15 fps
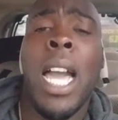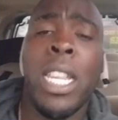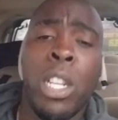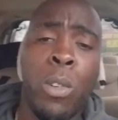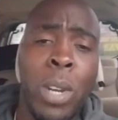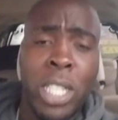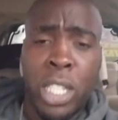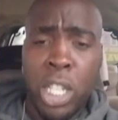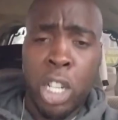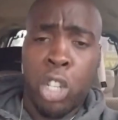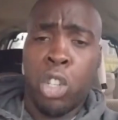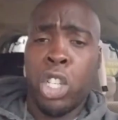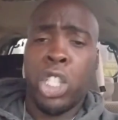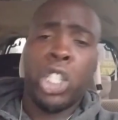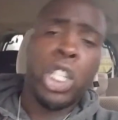rest of the
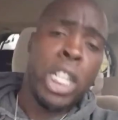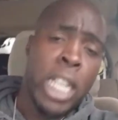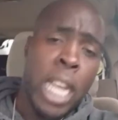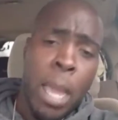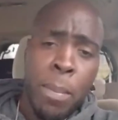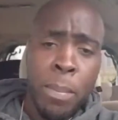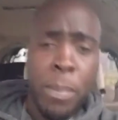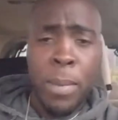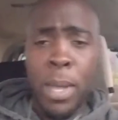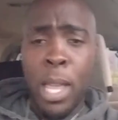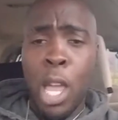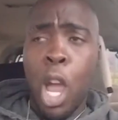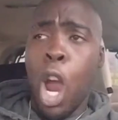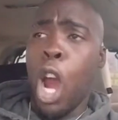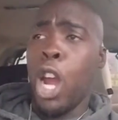Christian them
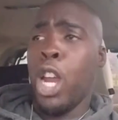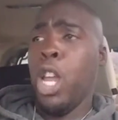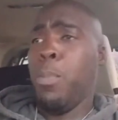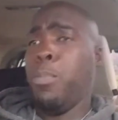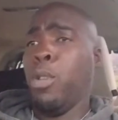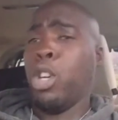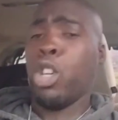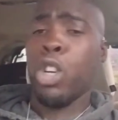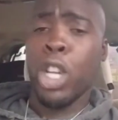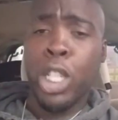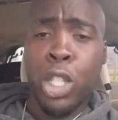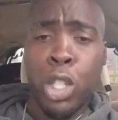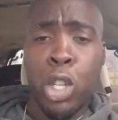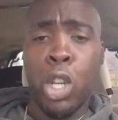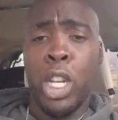are
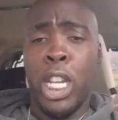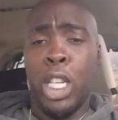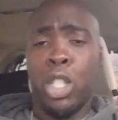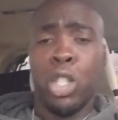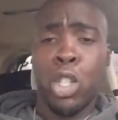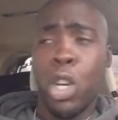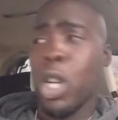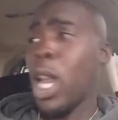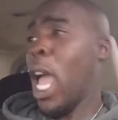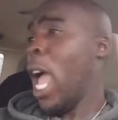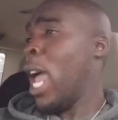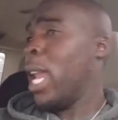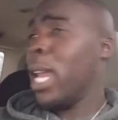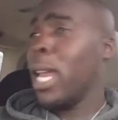hypocrites, they're this, they're that.